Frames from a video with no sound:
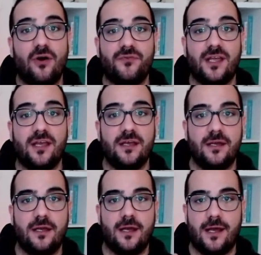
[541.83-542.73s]
of the
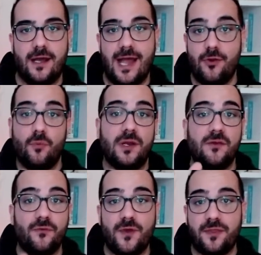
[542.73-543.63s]

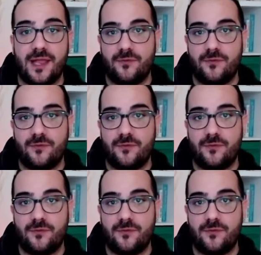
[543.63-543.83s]
anomaly width that we